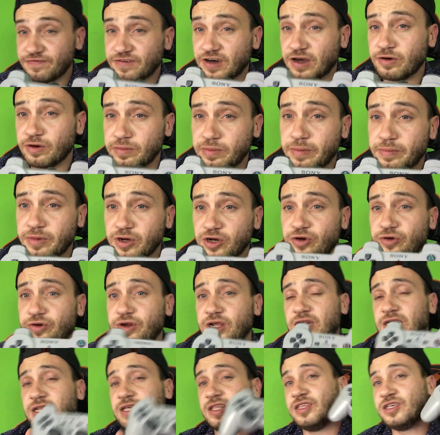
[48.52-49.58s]
I remember
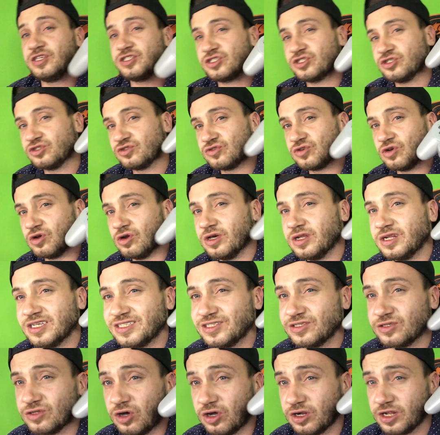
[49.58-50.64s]
correctly, this controller does
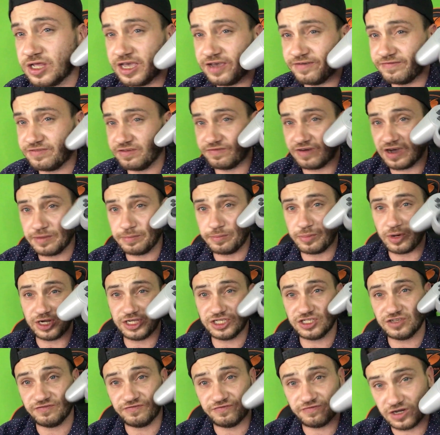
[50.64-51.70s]
not have the
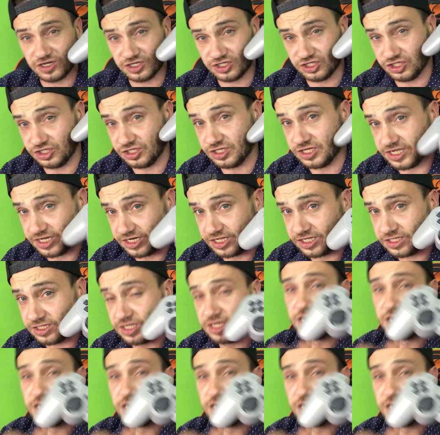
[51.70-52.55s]
vibration function in it.